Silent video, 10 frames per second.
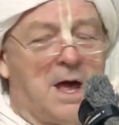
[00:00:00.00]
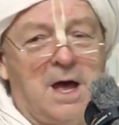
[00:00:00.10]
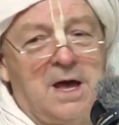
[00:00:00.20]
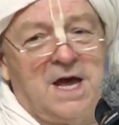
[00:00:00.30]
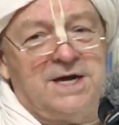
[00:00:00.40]

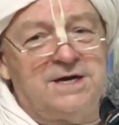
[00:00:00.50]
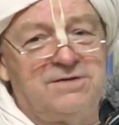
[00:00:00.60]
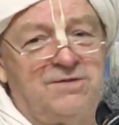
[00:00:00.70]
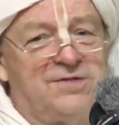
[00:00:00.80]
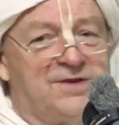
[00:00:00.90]

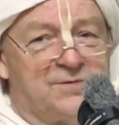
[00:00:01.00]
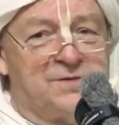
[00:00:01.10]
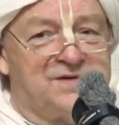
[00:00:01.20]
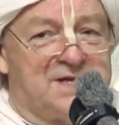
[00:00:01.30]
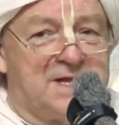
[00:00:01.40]
This
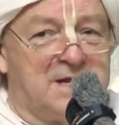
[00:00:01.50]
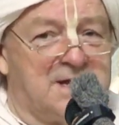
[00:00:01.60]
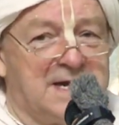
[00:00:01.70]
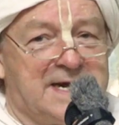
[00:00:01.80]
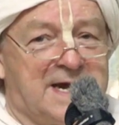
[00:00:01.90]
was in the
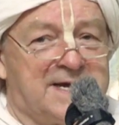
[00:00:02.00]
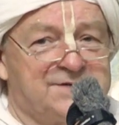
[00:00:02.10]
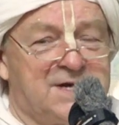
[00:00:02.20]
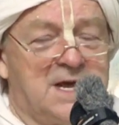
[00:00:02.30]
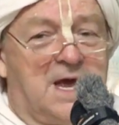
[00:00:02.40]
early
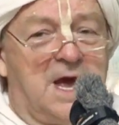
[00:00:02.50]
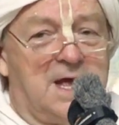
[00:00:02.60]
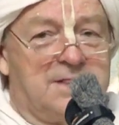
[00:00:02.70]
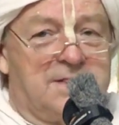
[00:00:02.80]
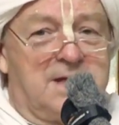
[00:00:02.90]
days,
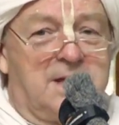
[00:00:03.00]
and